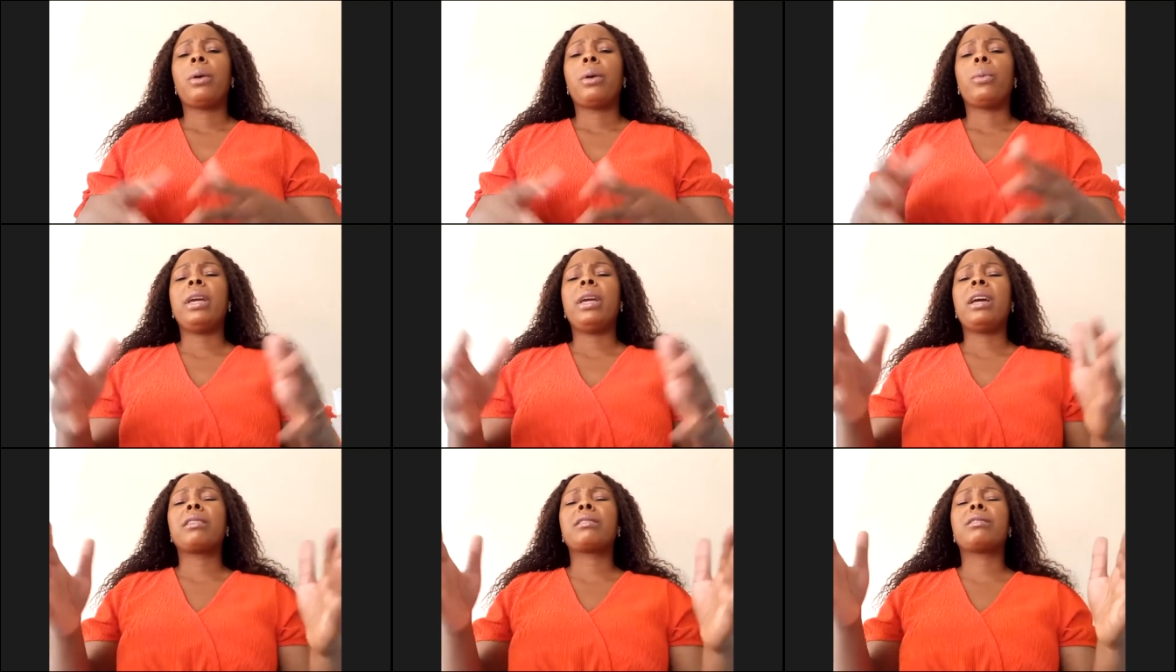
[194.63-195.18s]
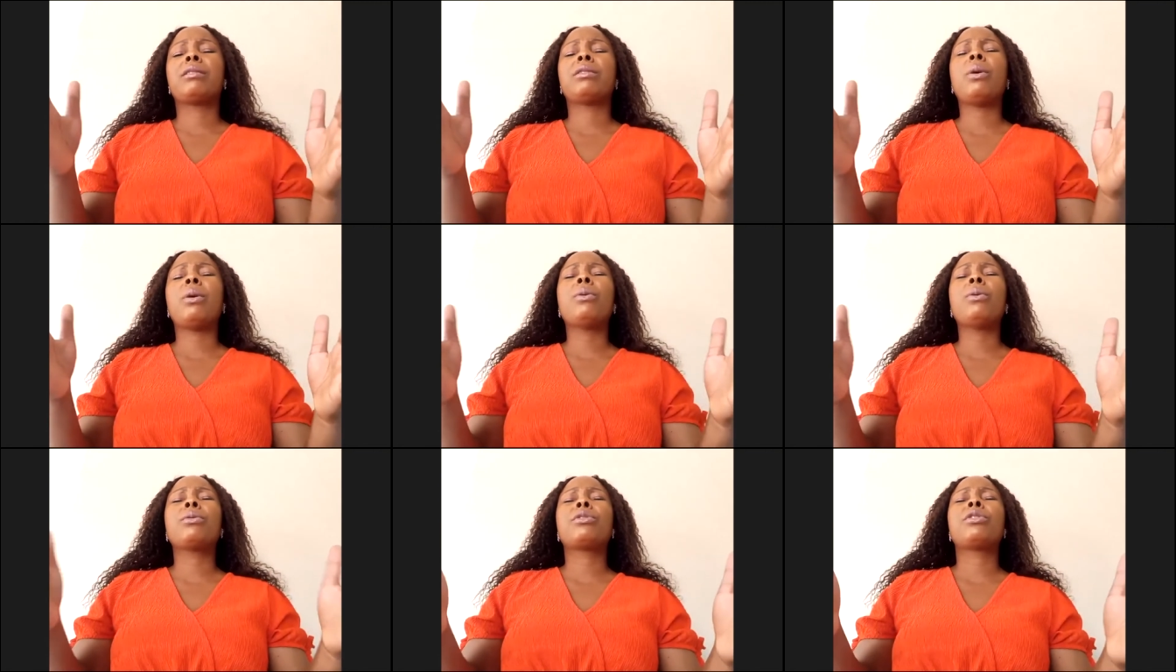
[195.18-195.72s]
We
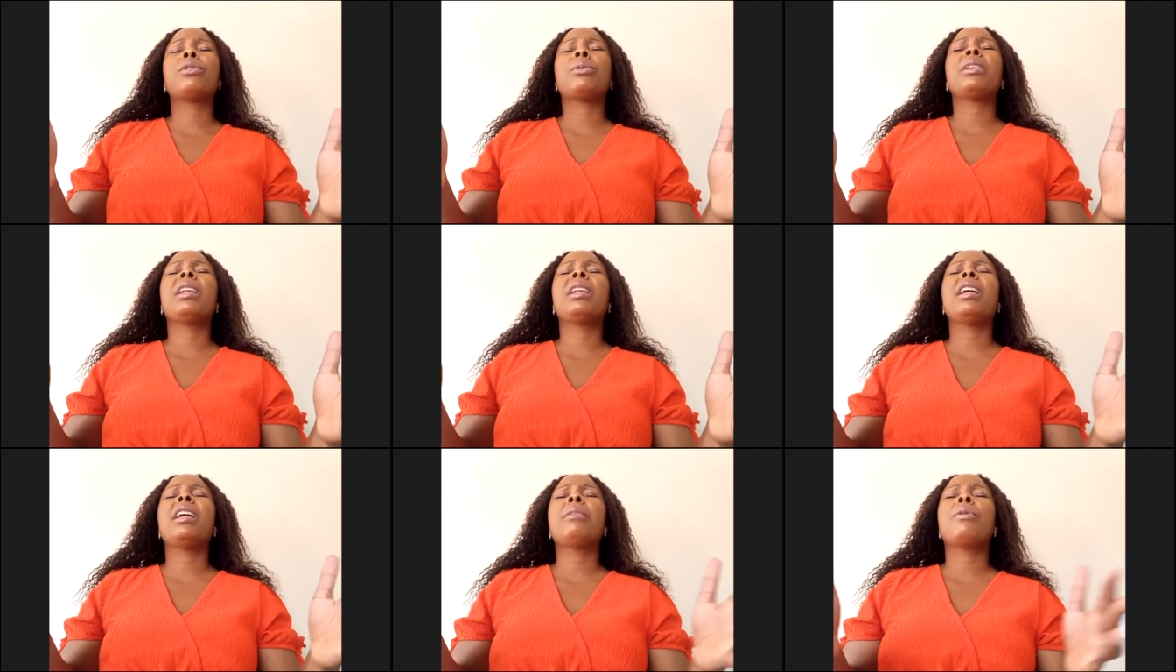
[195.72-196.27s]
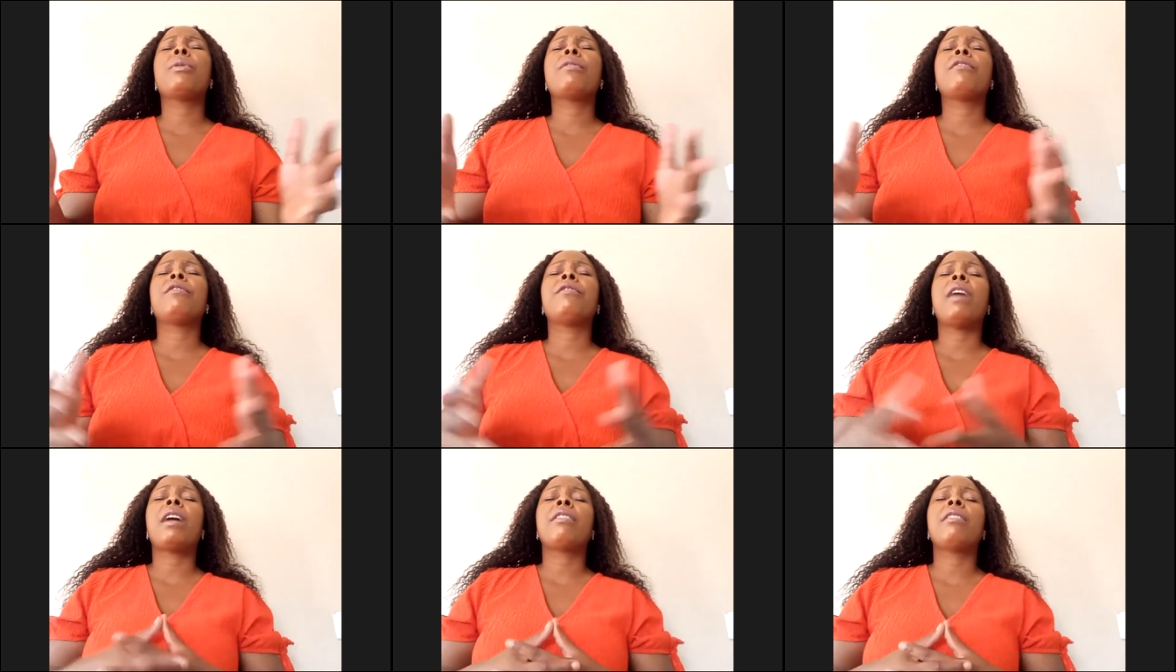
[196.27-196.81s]
exalt your name, O
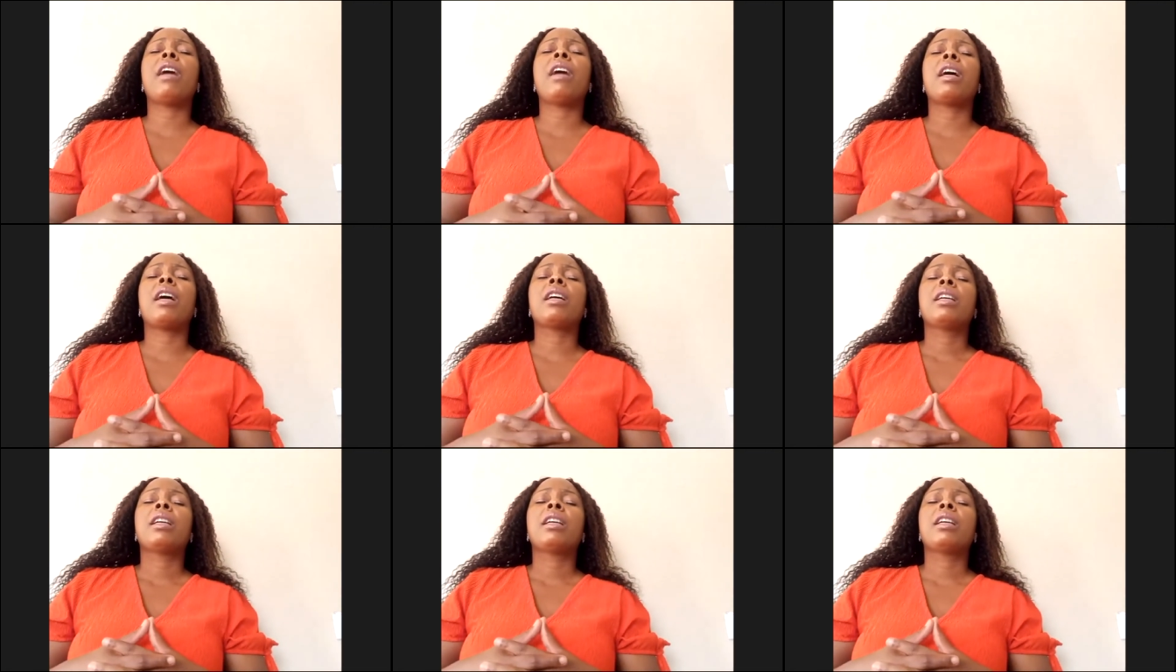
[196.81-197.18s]
Father.